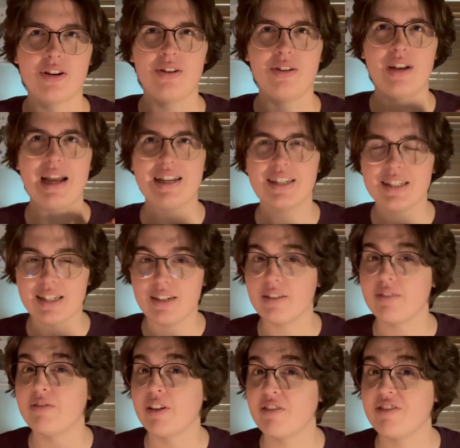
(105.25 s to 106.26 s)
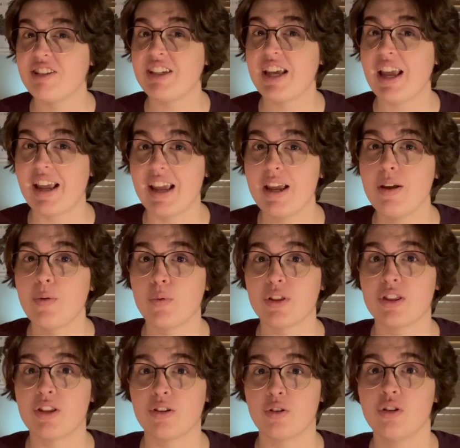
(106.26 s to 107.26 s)
1958
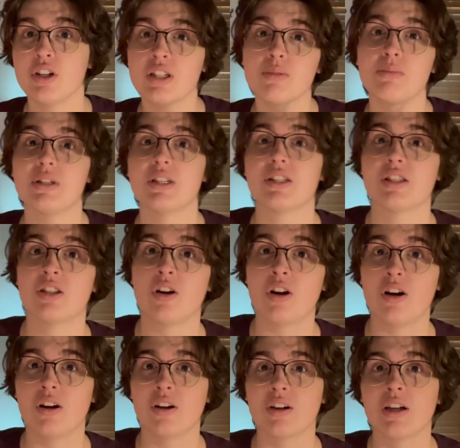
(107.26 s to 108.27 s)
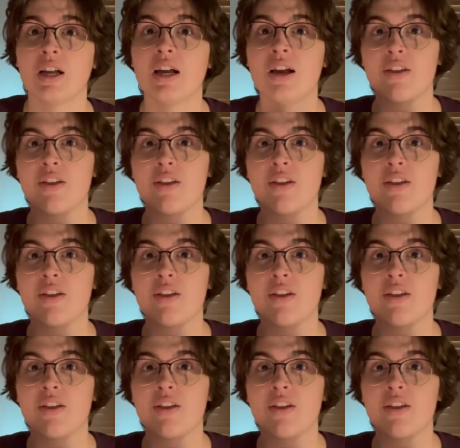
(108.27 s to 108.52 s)
with the Christmas song,